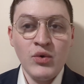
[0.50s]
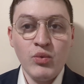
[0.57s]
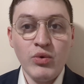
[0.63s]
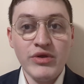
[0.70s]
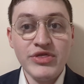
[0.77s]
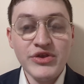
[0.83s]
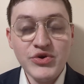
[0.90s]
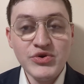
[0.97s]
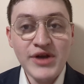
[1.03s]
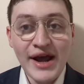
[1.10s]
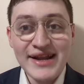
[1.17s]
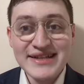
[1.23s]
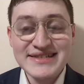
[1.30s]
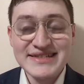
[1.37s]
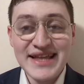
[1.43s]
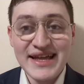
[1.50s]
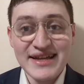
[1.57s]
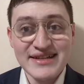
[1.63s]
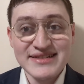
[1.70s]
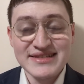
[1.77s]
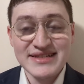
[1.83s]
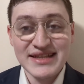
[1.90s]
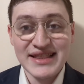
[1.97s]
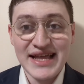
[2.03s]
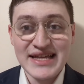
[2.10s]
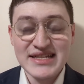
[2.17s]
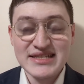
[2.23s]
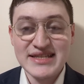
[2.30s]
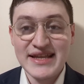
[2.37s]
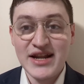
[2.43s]
with the United States
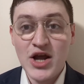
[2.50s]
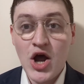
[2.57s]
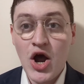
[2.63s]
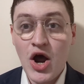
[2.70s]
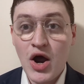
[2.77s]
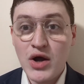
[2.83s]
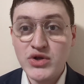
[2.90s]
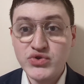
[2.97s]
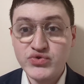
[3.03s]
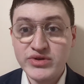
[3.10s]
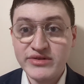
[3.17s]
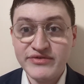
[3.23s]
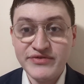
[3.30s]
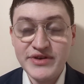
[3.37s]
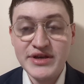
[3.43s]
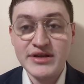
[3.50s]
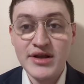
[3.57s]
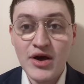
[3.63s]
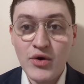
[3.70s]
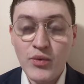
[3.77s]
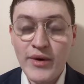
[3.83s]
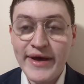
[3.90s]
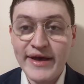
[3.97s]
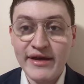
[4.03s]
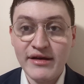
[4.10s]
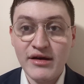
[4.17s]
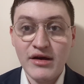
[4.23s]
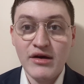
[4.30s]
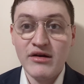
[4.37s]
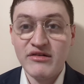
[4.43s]
less than 100 feet away
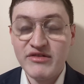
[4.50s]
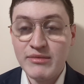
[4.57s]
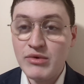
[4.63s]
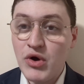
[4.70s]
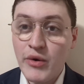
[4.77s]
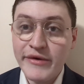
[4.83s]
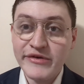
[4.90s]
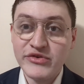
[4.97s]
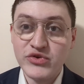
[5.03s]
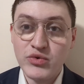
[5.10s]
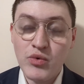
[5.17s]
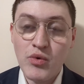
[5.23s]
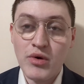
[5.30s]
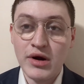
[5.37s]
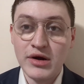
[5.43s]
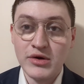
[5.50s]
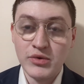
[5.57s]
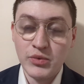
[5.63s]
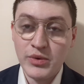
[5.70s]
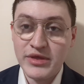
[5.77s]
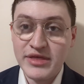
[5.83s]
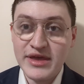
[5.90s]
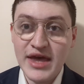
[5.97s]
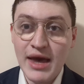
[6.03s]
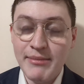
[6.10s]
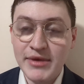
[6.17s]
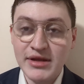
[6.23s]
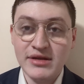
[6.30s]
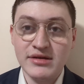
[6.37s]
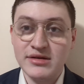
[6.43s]
from going to war with
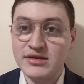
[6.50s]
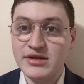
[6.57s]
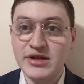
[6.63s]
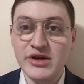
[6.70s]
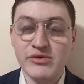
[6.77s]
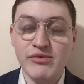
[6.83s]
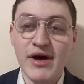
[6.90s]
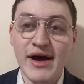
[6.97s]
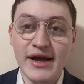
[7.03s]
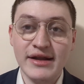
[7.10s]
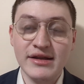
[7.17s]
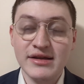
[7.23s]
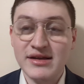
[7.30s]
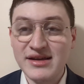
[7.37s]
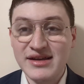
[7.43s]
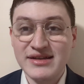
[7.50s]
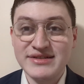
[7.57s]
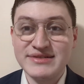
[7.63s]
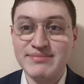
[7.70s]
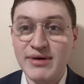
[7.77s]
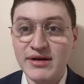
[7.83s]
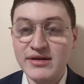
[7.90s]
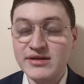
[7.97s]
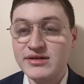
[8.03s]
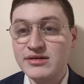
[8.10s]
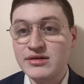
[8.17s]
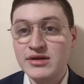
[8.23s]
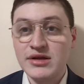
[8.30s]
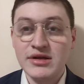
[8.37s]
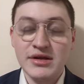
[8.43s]
Yemen, Iran, Hezbollah,
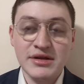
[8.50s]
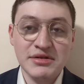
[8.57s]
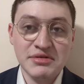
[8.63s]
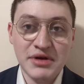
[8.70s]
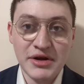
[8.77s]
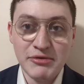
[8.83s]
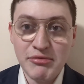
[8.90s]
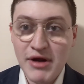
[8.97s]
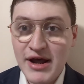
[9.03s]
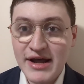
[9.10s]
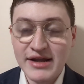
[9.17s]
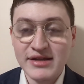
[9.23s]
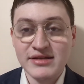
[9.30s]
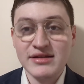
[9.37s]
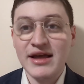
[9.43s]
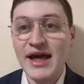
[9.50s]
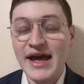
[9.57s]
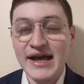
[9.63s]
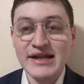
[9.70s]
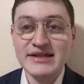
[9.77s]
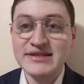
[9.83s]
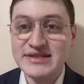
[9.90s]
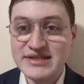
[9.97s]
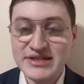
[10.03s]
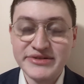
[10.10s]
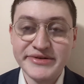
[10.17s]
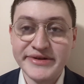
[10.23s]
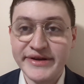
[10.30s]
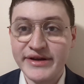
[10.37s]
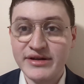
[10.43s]
Iraq, and
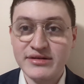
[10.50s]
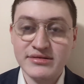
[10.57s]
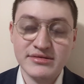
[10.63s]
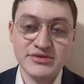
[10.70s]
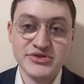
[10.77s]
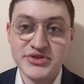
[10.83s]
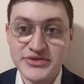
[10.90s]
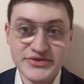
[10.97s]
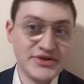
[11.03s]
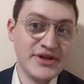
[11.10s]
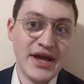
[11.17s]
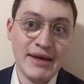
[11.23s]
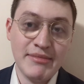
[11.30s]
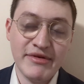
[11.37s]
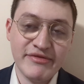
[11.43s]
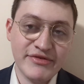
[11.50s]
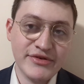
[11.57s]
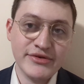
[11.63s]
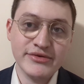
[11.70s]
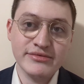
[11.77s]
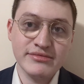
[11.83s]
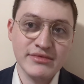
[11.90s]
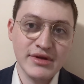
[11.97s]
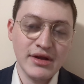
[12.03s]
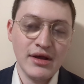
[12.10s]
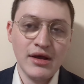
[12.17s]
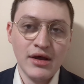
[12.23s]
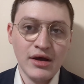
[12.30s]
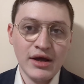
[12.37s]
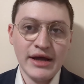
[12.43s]
Syria, just to name a few.
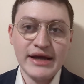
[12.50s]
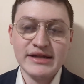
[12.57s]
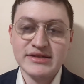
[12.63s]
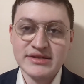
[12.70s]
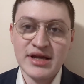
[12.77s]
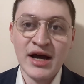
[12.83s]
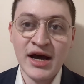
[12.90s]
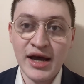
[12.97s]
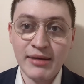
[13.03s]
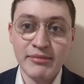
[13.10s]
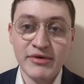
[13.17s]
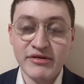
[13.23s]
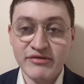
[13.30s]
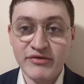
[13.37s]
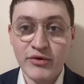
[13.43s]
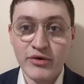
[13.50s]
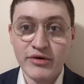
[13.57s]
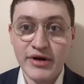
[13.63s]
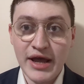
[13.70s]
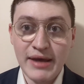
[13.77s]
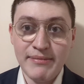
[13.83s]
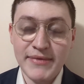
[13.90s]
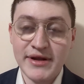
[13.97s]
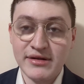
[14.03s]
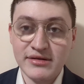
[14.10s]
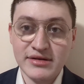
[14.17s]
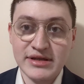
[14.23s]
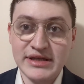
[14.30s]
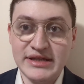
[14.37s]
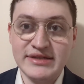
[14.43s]
It's time for a
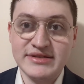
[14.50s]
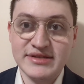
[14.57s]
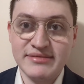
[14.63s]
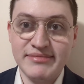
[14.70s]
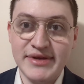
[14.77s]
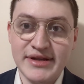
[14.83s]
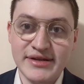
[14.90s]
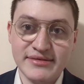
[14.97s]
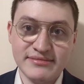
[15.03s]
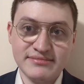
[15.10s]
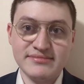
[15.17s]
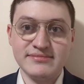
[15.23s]
Middle East Minute.